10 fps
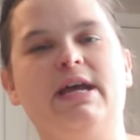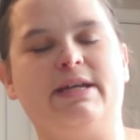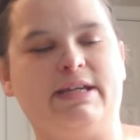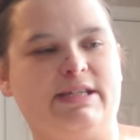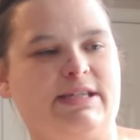
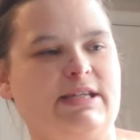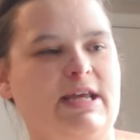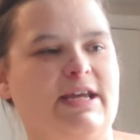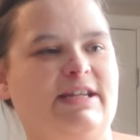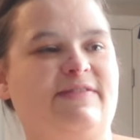Because
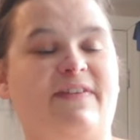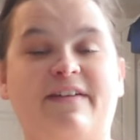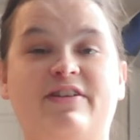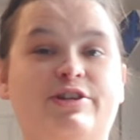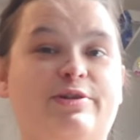it's
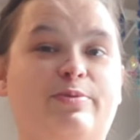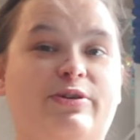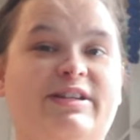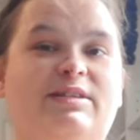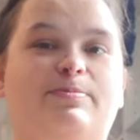500
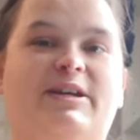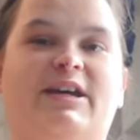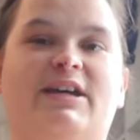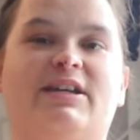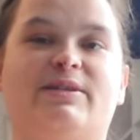points
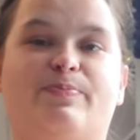because